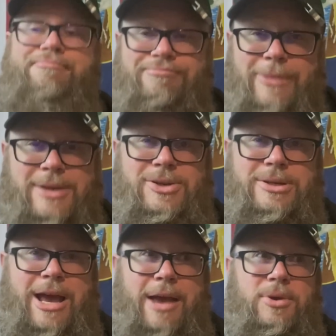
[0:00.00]
that's the
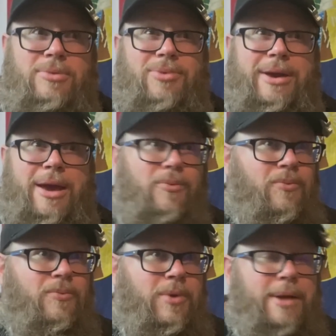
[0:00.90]
time you look at
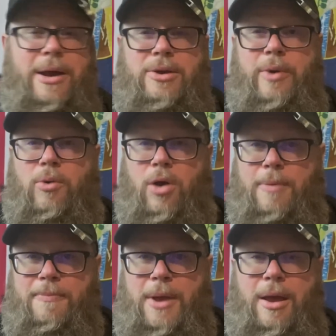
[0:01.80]
what am I doing
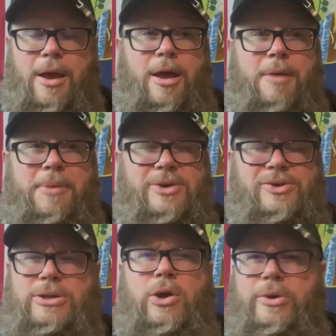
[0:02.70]
wrong? Because
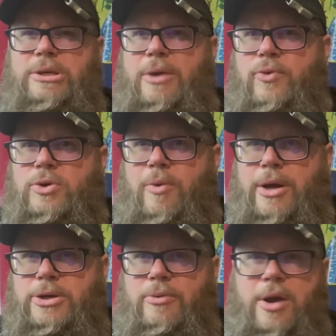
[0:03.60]
that's always that first
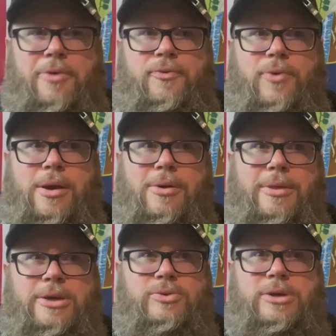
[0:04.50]
question, right? Of, you know,
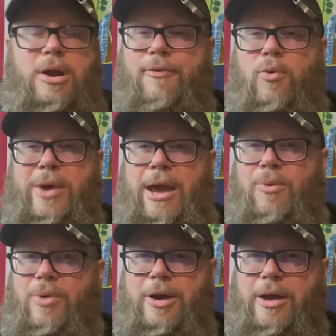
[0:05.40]
this was an awful weekend.
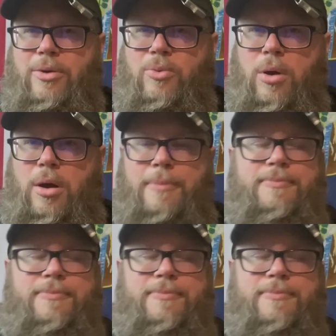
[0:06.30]
What did I do wrong?